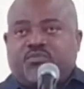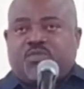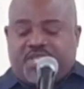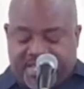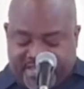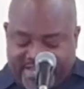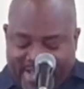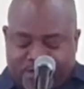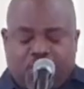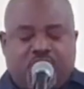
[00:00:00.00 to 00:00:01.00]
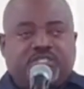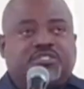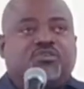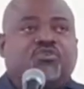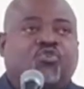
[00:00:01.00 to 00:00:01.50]
He cannot
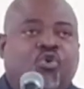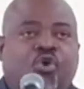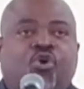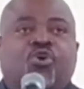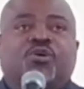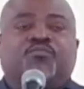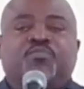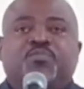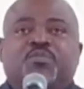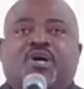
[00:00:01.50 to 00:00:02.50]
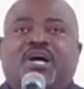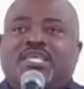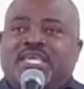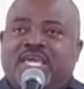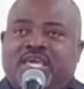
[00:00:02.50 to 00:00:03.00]
go
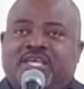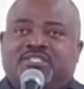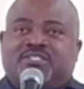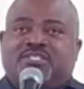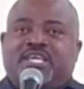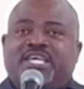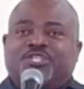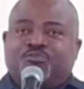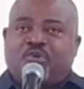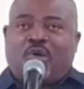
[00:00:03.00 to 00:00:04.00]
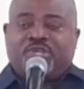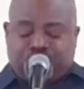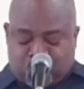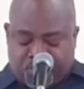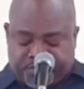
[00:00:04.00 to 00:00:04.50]
against his promised
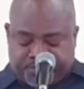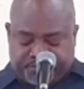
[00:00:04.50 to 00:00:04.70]
word.